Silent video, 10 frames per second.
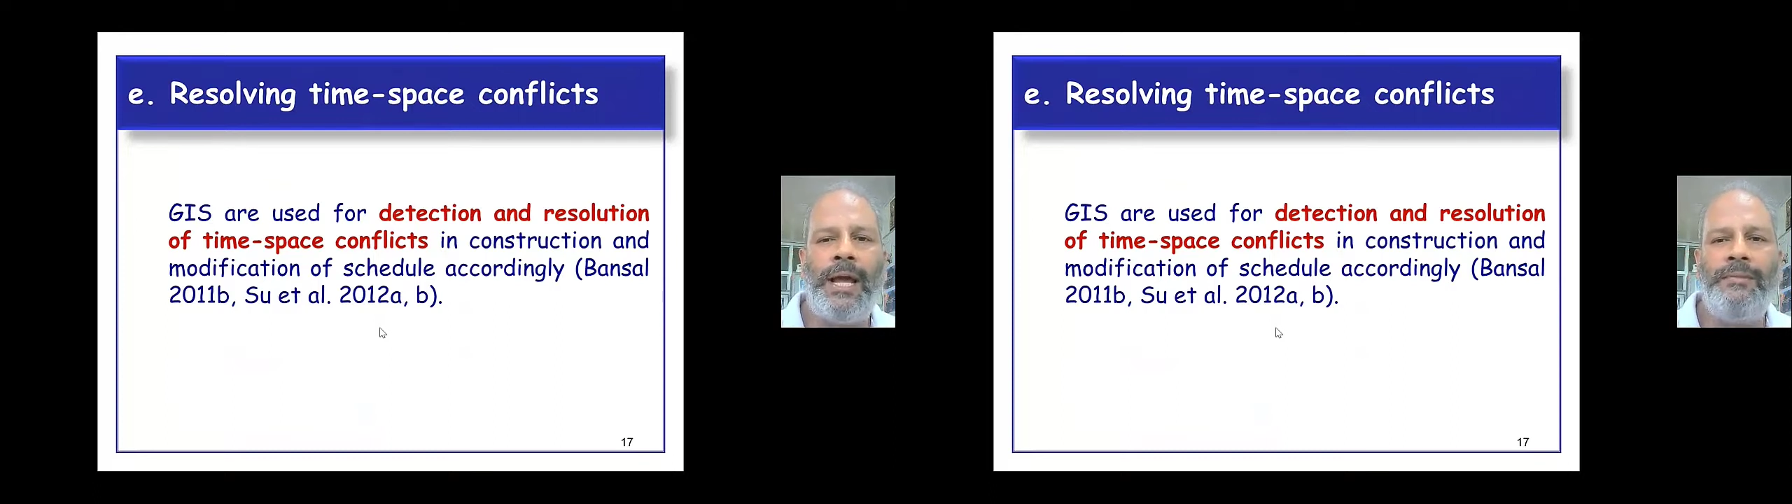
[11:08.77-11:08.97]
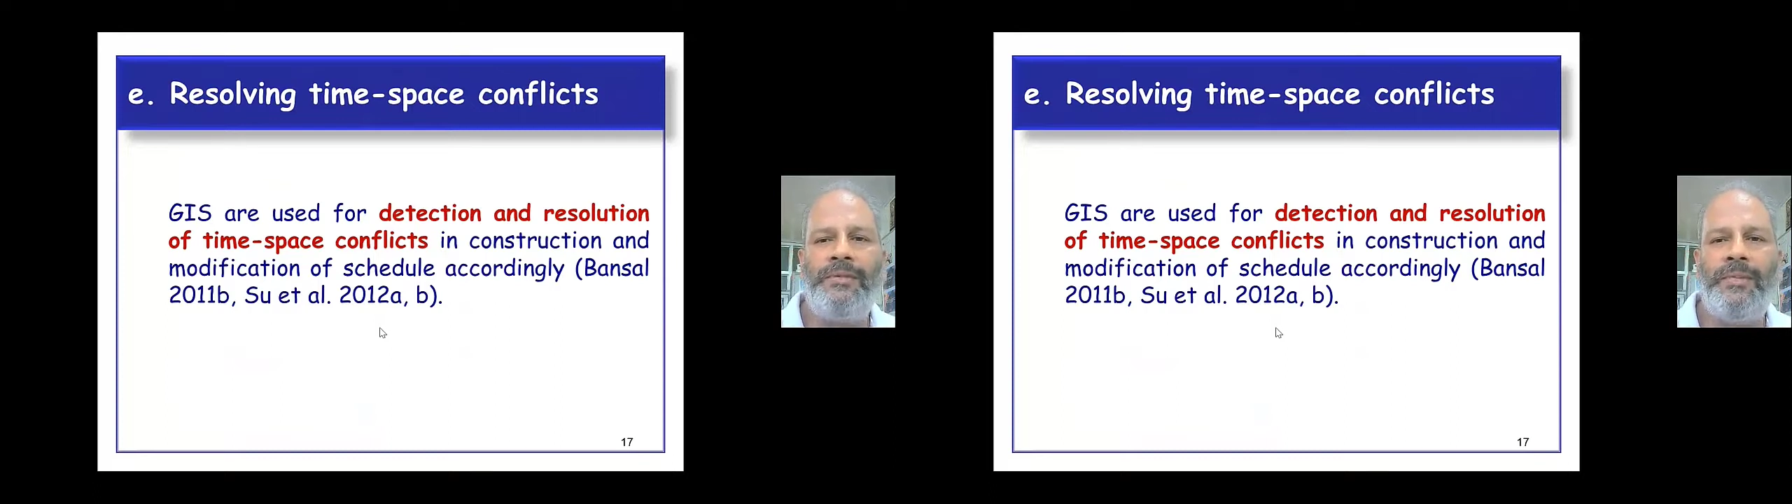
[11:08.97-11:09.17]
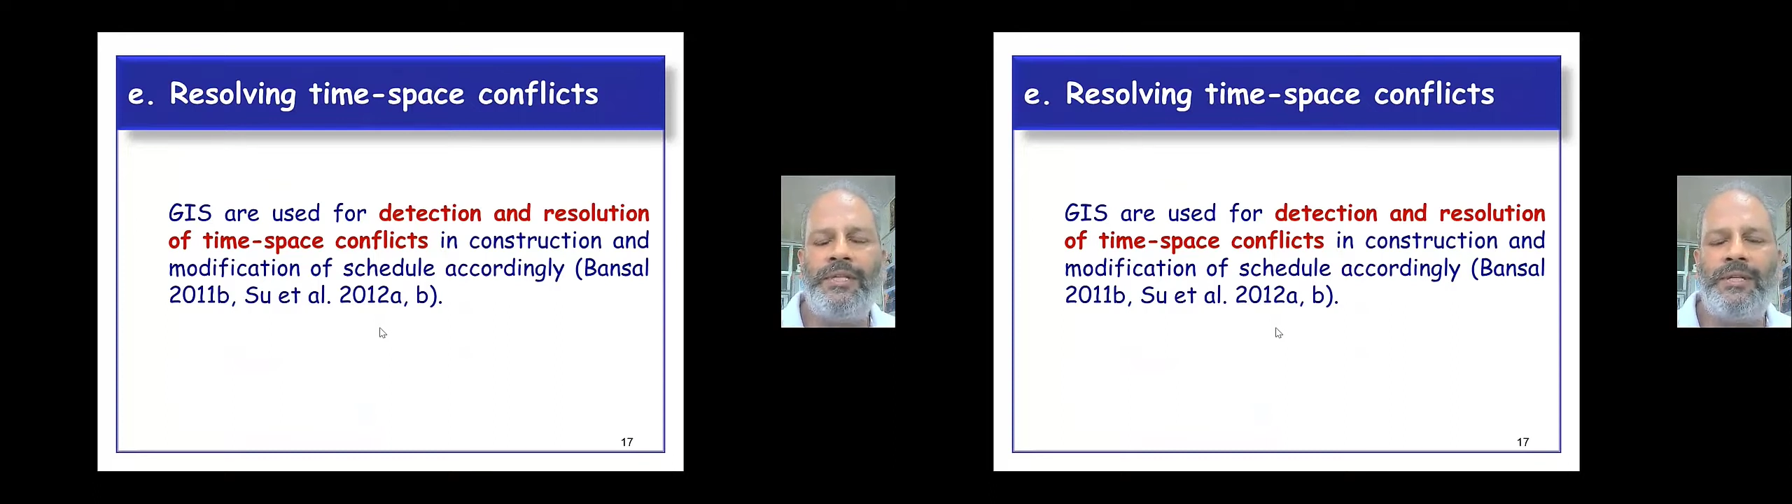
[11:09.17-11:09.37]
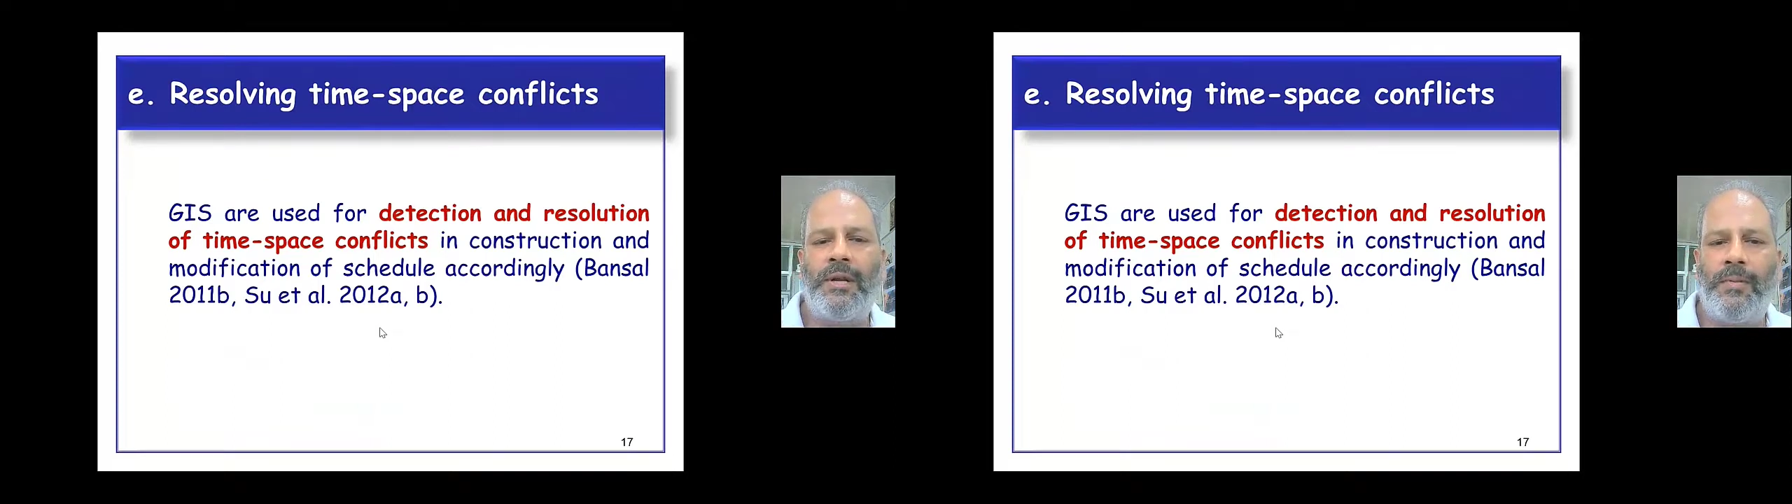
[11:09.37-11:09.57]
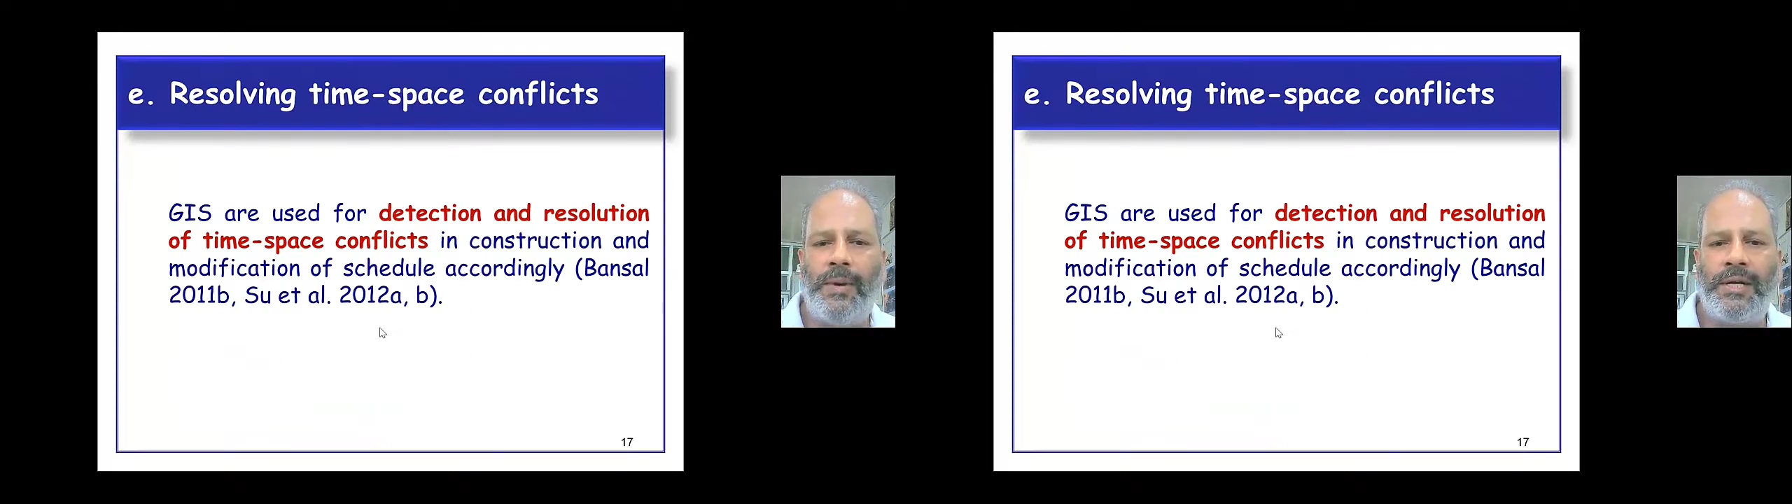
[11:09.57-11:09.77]

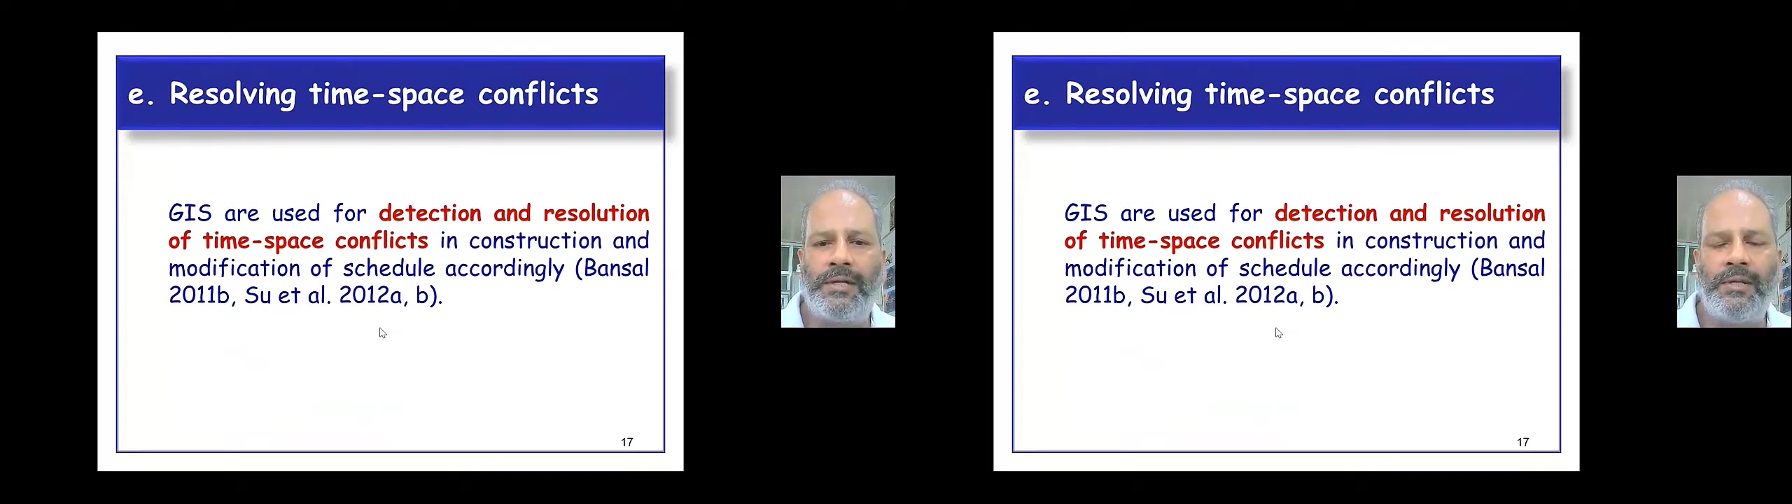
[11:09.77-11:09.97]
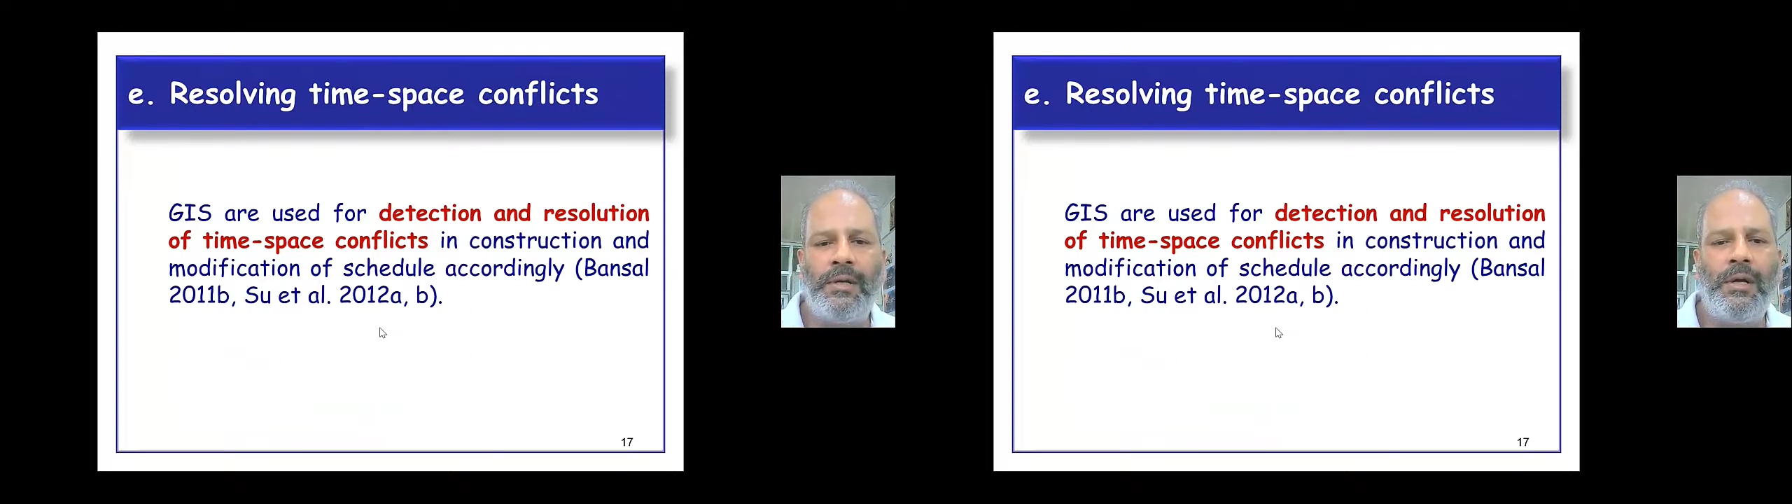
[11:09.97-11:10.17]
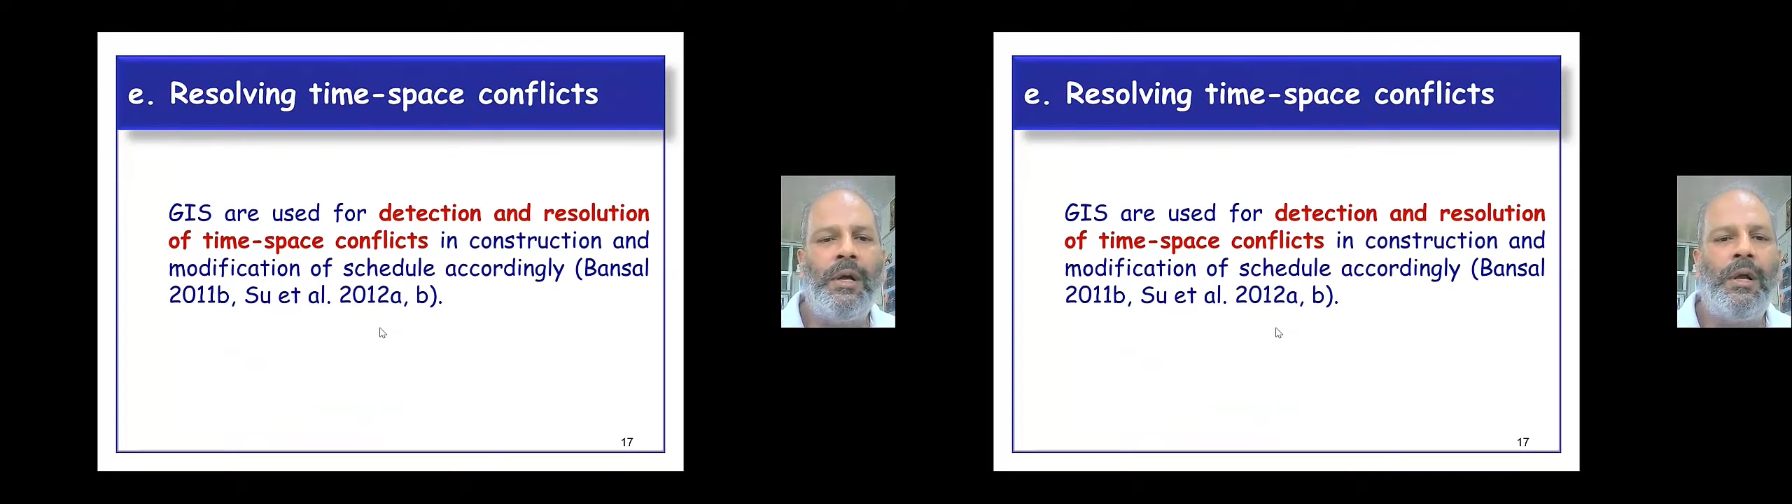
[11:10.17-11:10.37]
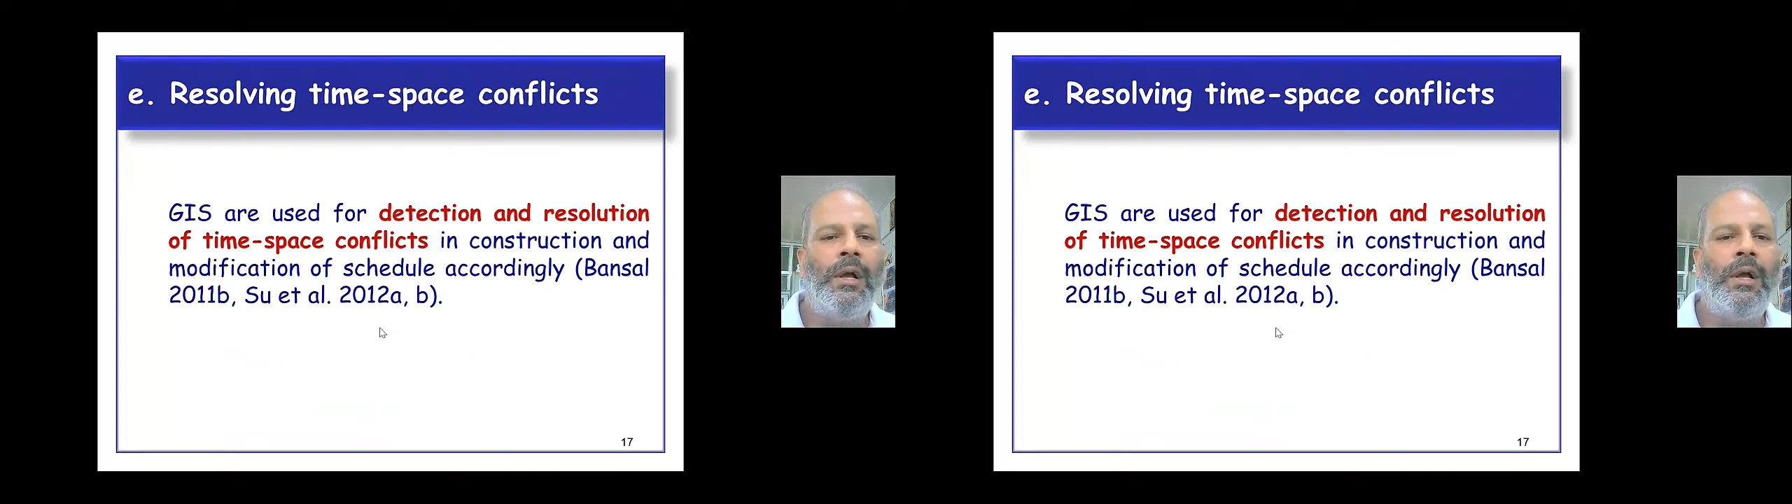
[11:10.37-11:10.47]
time-space conflicts.